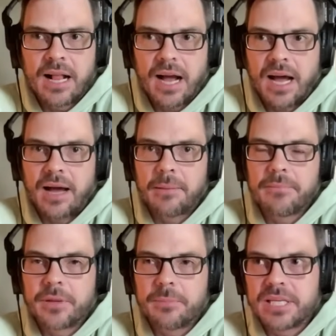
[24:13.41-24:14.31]

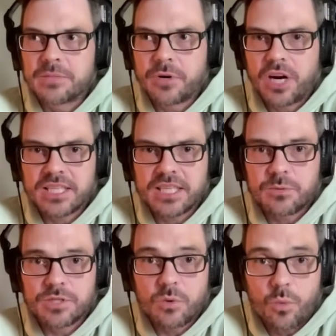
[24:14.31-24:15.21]
The peace process
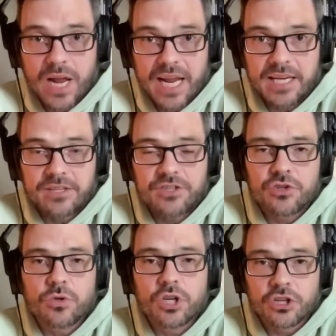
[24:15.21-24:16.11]
was a way to
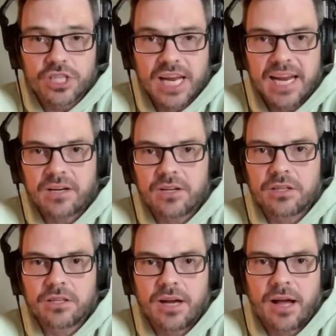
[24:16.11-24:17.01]
curtail